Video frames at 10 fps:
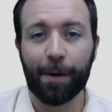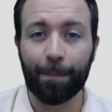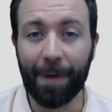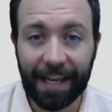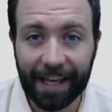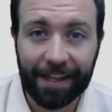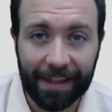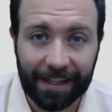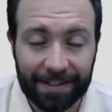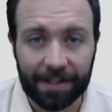Making
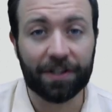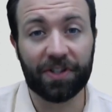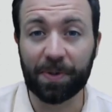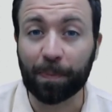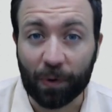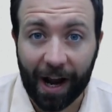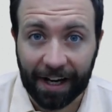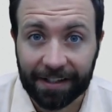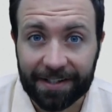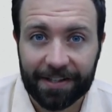these
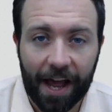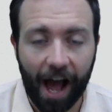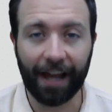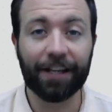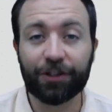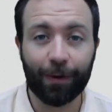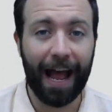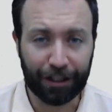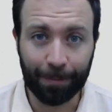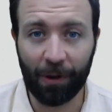sprites
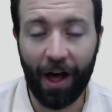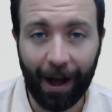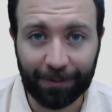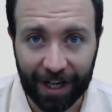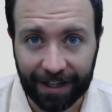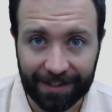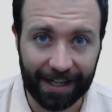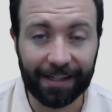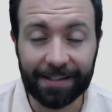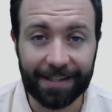interactable objects
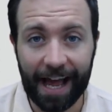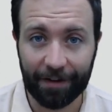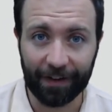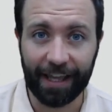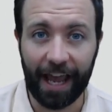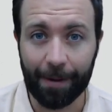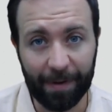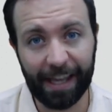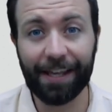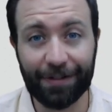inside of a game
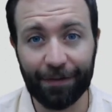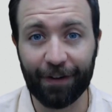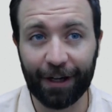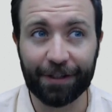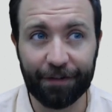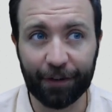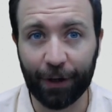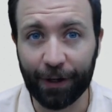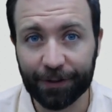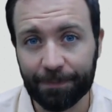isn't very
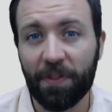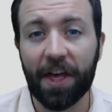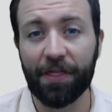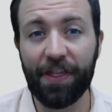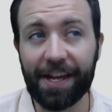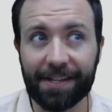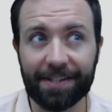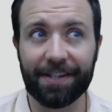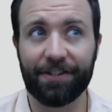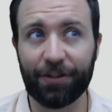difficult.
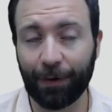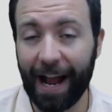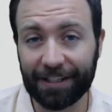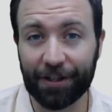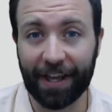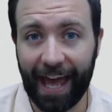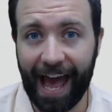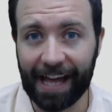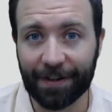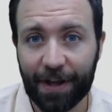This is Scratch the
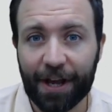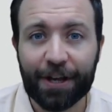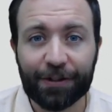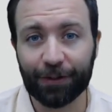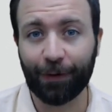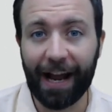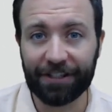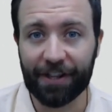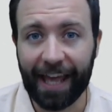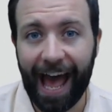Cat. Scratch
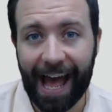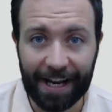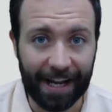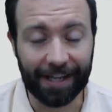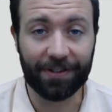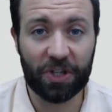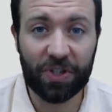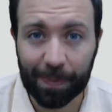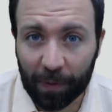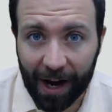the Cat is a
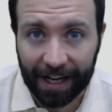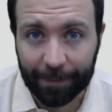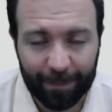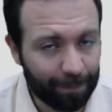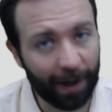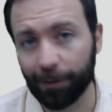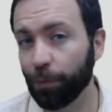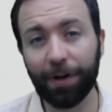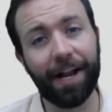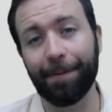sprite, but
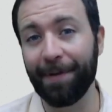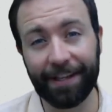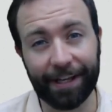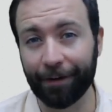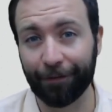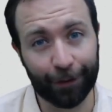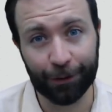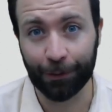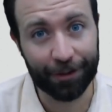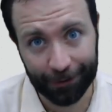we're not making a
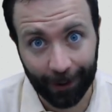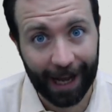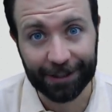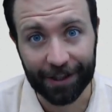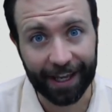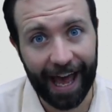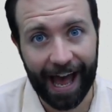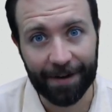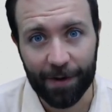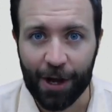virtual Scratch the
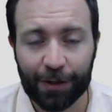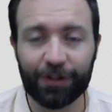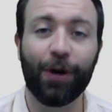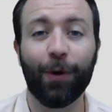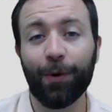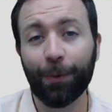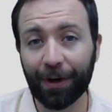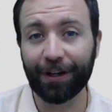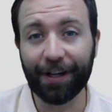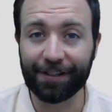Cat, so we're
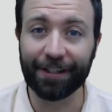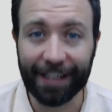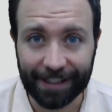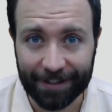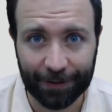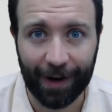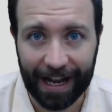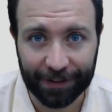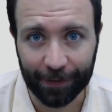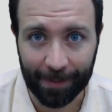going to delete
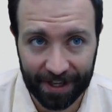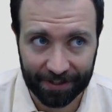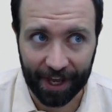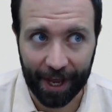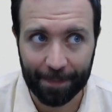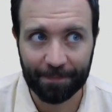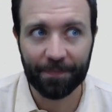Scratch from this game.